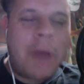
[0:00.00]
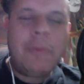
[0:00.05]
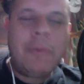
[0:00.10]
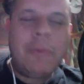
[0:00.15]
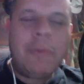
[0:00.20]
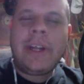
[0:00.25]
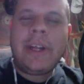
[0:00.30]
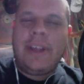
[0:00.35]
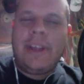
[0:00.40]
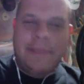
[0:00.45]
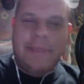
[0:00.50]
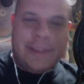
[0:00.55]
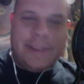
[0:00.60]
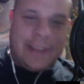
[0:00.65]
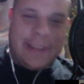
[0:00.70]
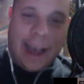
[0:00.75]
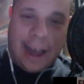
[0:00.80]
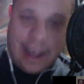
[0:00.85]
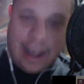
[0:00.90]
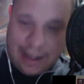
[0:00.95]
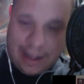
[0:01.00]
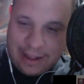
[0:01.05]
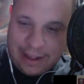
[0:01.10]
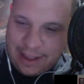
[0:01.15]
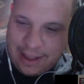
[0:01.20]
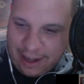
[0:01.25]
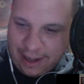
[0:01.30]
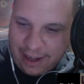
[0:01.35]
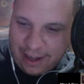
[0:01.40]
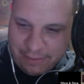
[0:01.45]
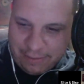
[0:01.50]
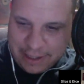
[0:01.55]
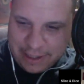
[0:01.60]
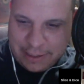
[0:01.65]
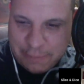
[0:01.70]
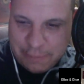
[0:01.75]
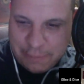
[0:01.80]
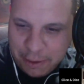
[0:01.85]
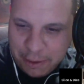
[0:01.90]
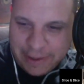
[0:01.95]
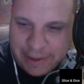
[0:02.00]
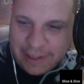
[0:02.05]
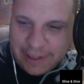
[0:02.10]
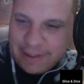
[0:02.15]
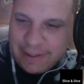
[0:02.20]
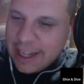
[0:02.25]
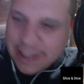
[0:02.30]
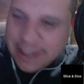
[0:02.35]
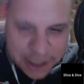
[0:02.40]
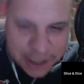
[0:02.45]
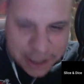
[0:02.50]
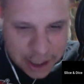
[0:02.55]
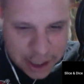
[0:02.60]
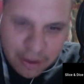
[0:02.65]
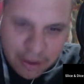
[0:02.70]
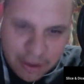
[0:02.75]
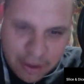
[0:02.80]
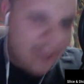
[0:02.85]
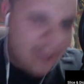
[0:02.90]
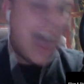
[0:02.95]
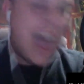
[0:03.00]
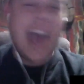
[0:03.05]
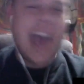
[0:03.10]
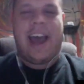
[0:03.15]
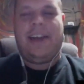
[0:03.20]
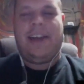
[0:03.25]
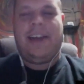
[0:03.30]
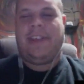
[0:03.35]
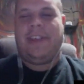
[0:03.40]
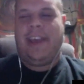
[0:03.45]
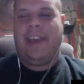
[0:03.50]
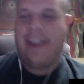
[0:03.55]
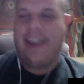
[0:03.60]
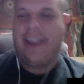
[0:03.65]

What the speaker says: would Don think of this movie? Let's just throw that out there.